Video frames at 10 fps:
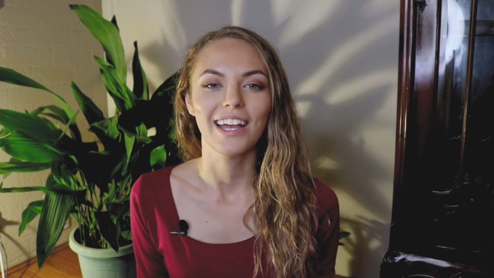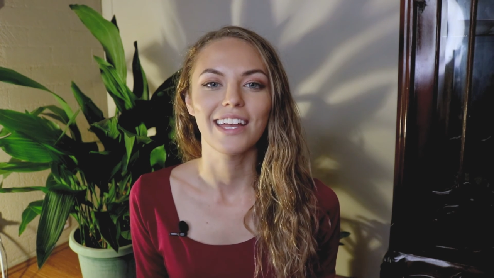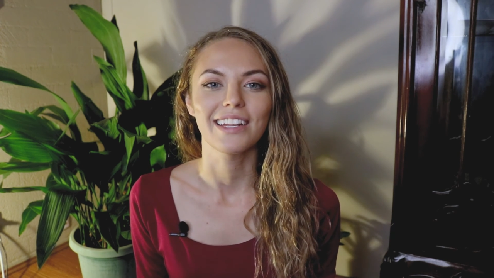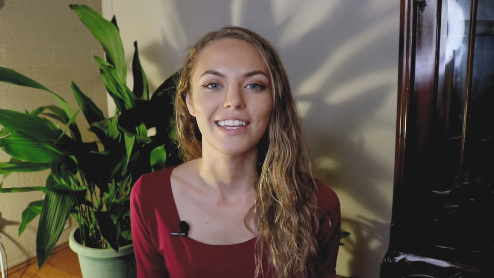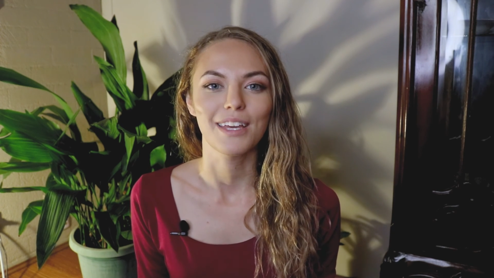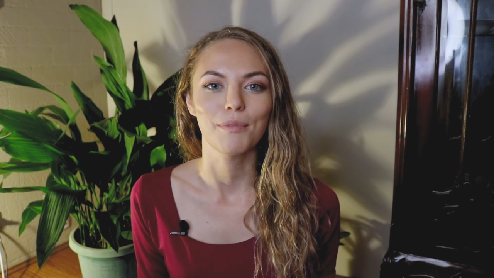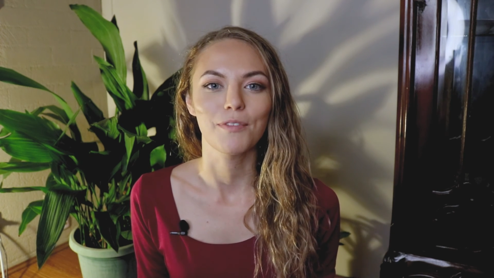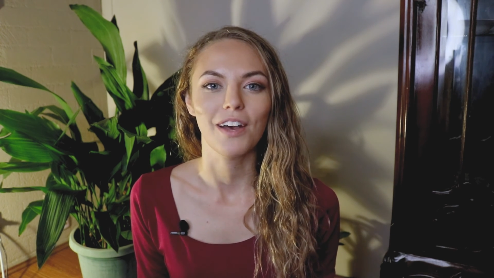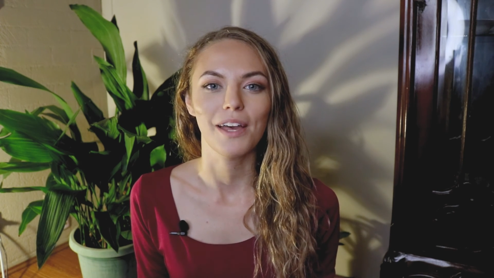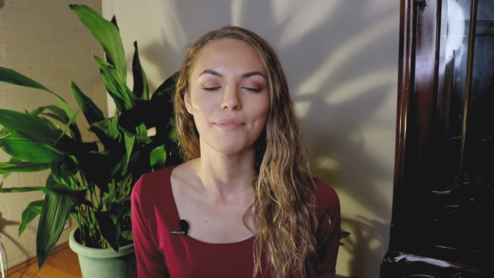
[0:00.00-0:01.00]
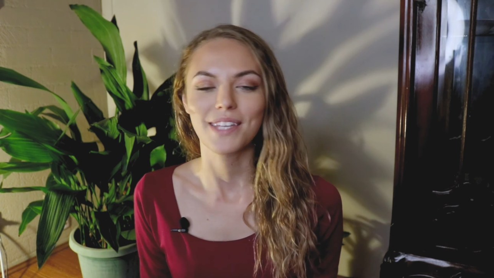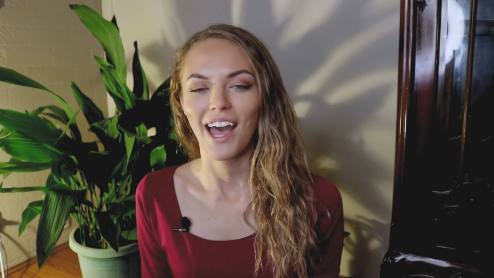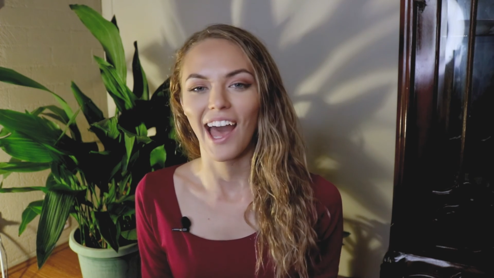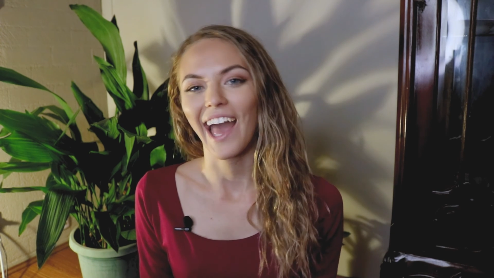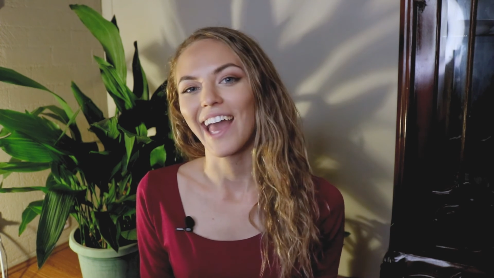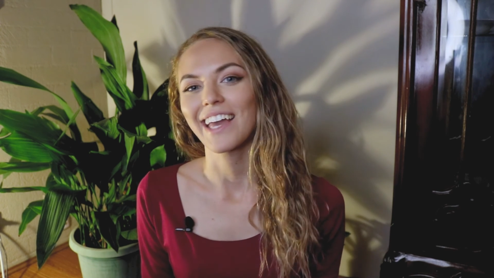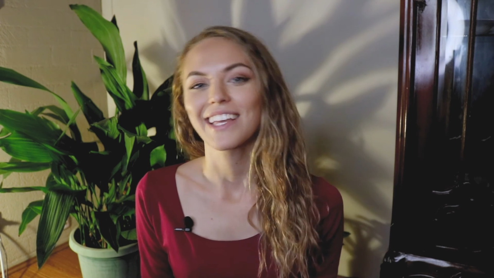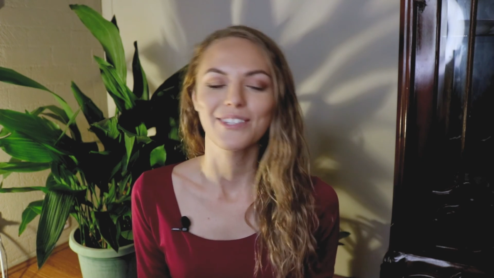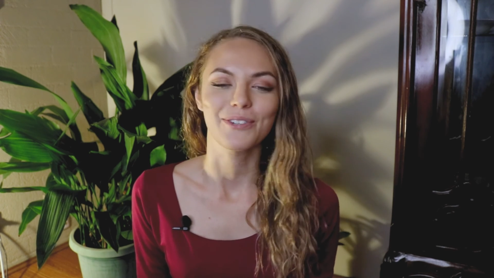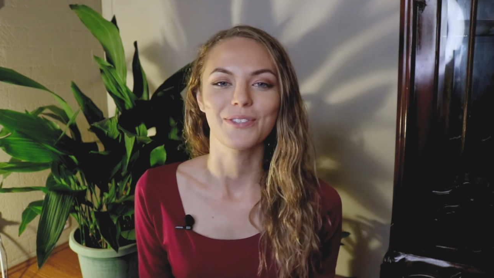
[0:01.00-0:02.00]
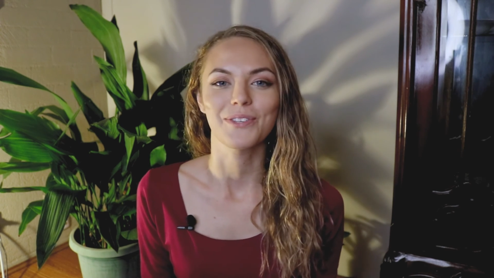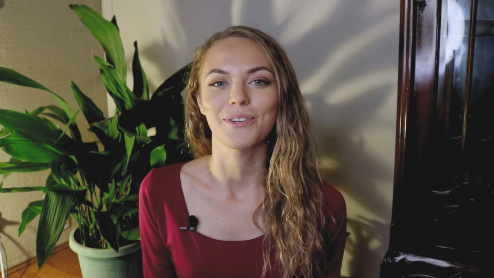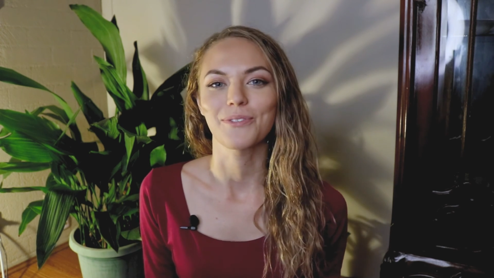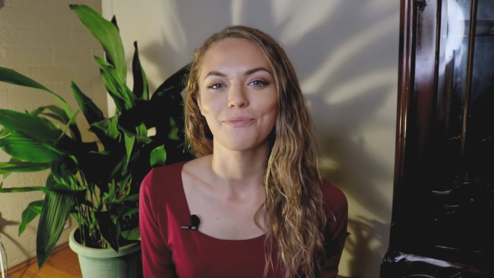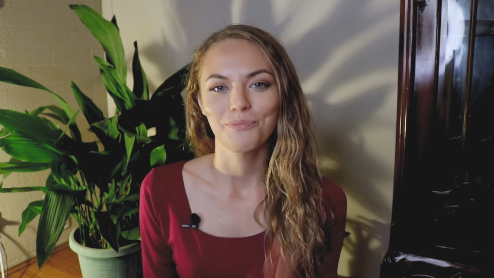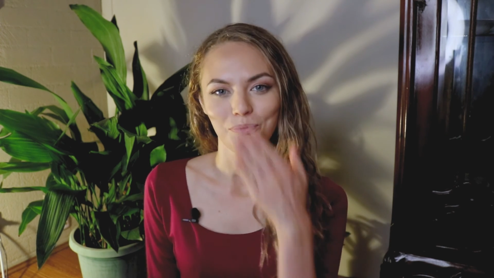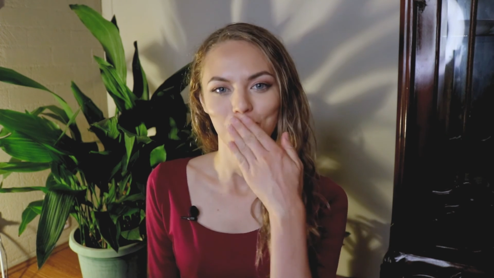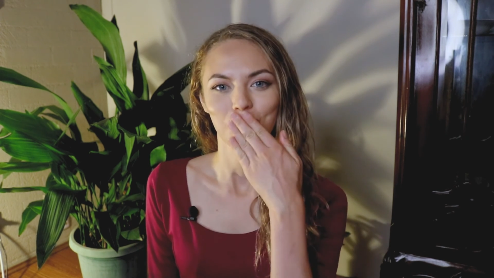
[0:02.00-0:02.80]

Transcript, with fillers: and keep your vibes high. Talk soon.